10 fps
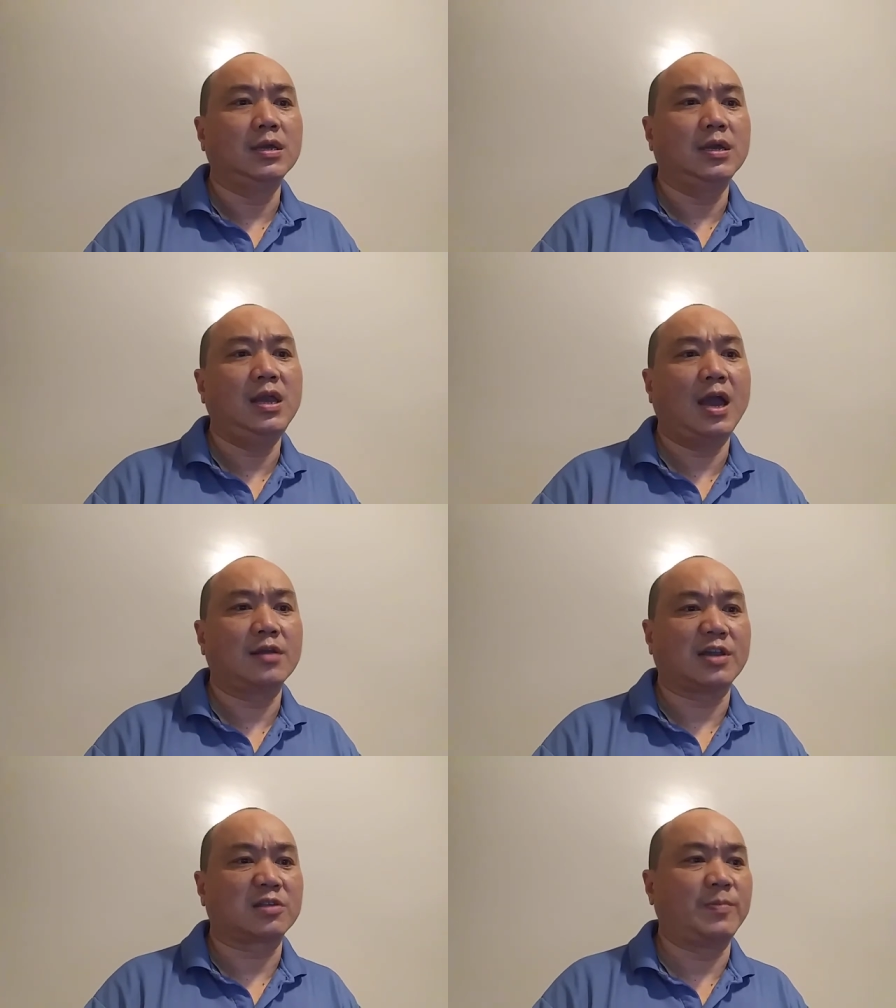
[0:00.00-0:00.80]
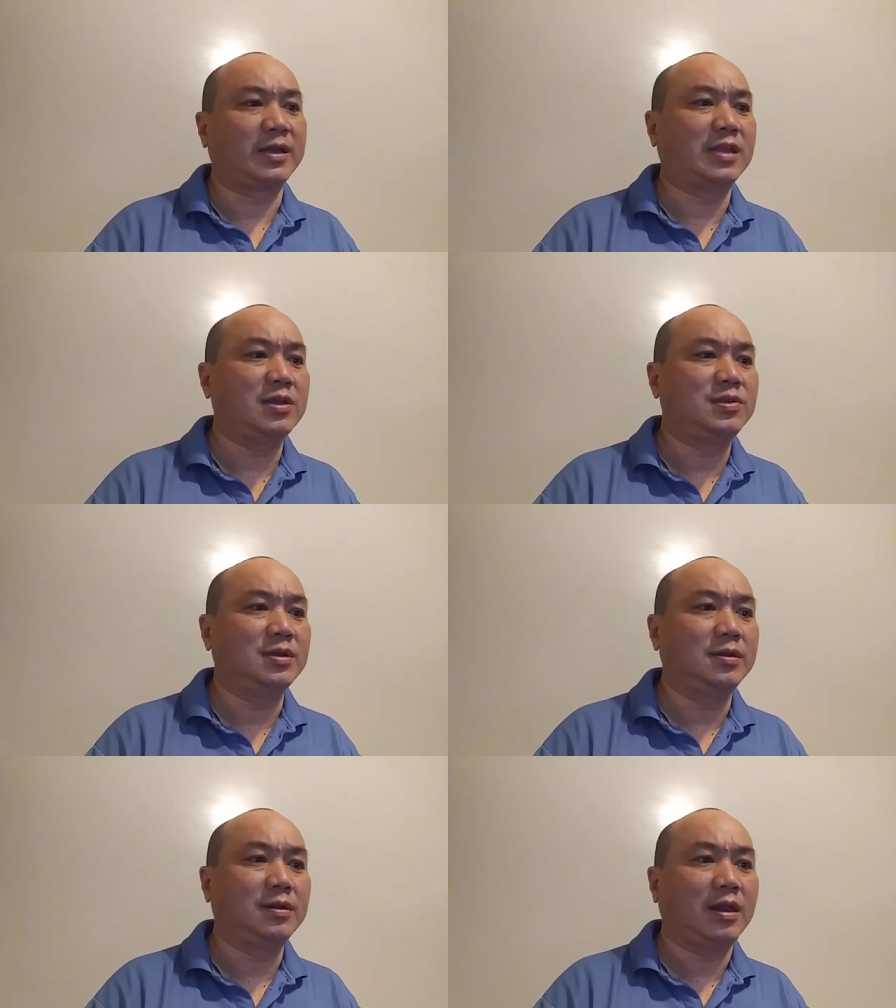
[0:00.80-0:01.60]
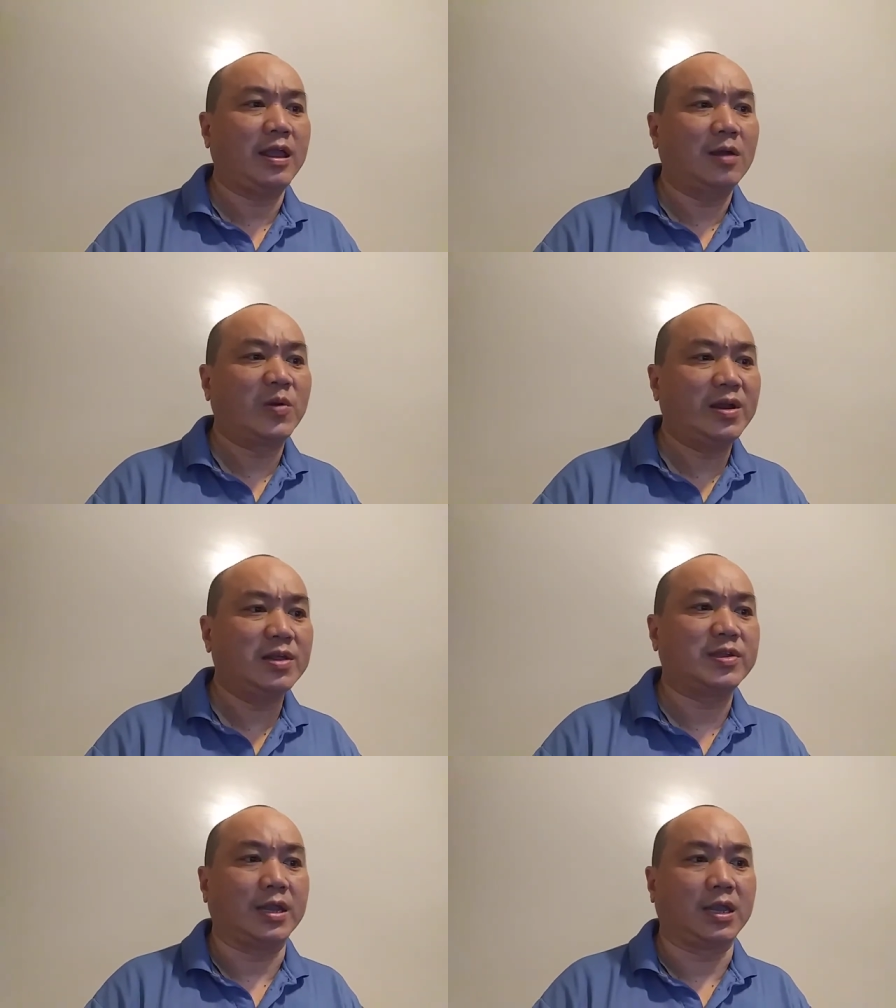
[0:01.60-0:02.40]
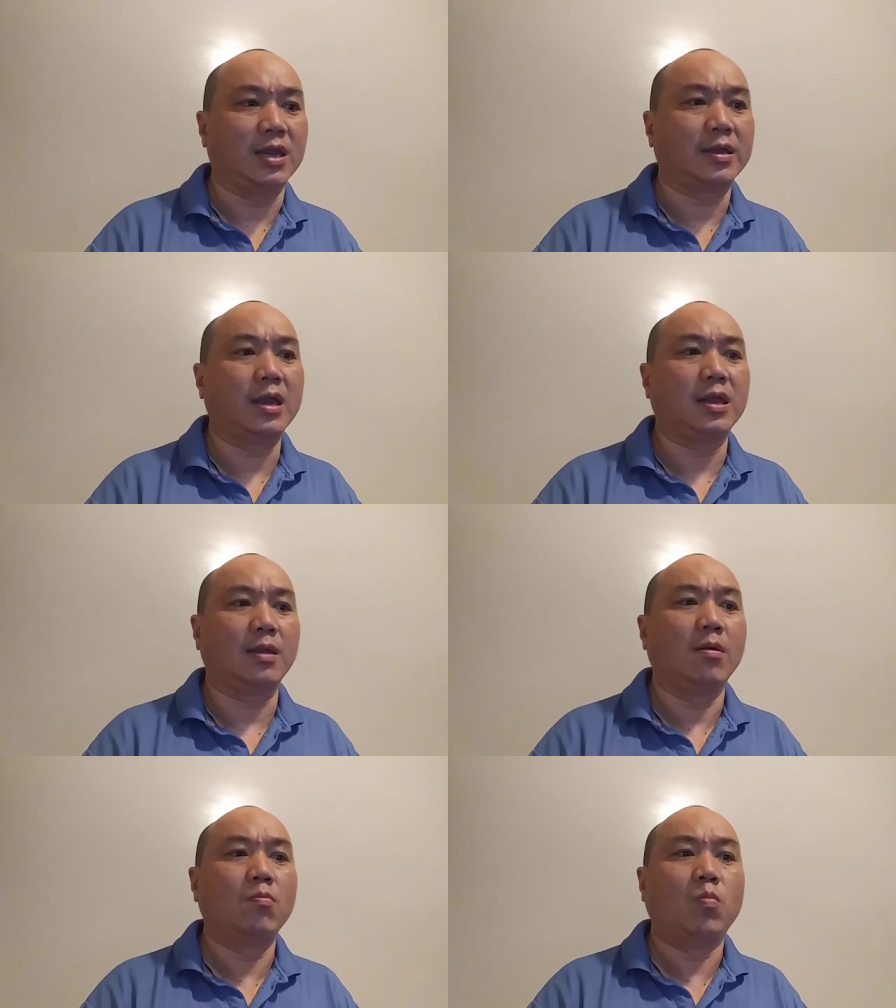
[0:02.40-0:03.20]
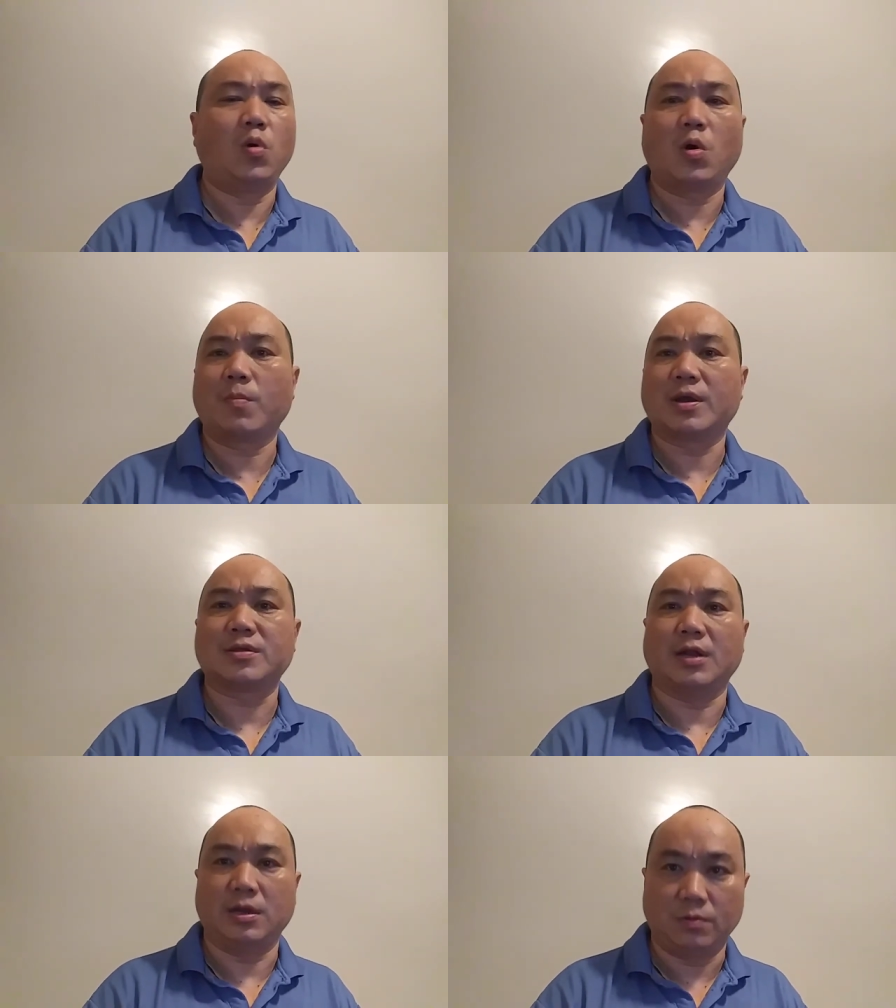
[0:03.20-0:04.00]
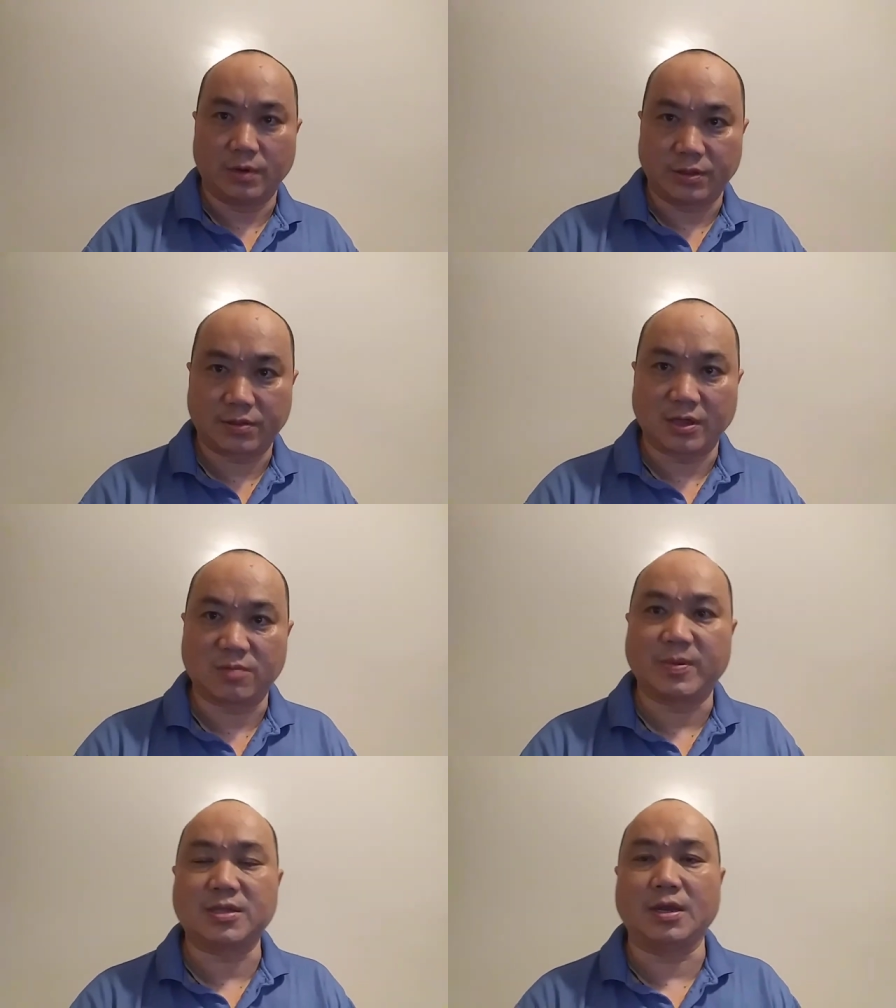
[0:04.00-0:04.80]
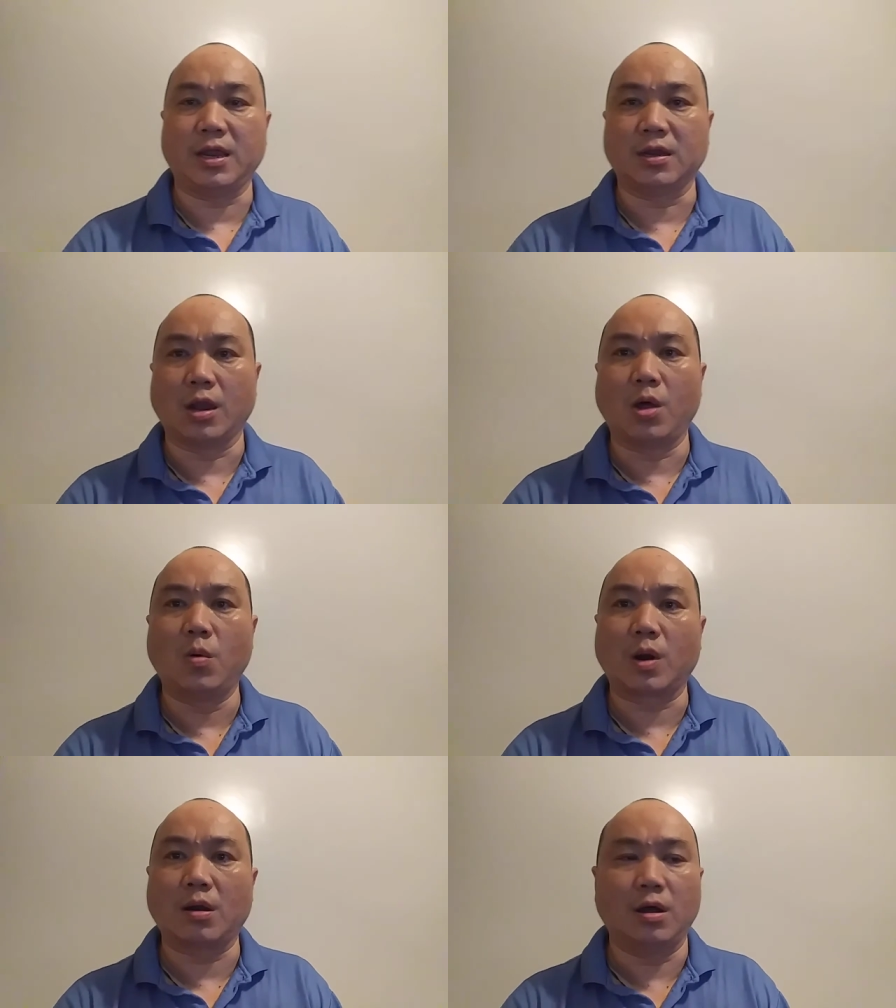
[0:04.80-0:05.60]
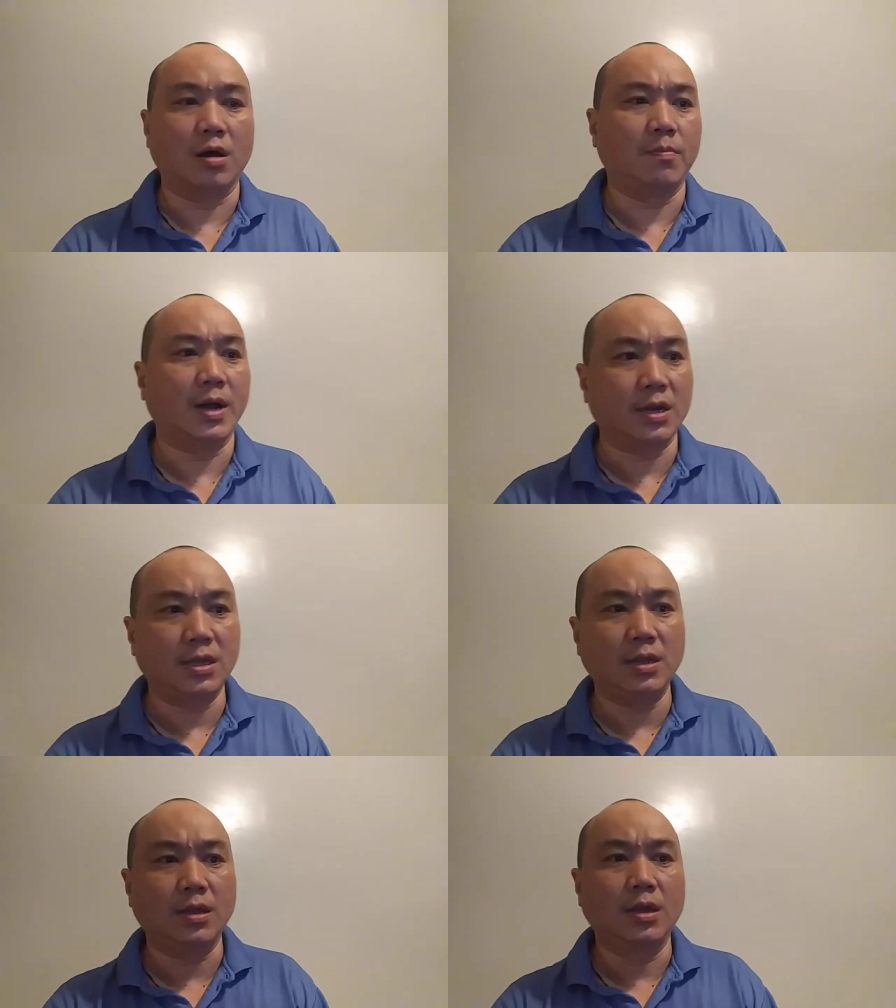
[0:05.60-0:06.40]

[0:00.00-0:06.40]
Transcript: He has expectation realistic in gaining more muscle endurance, especially in the lower body,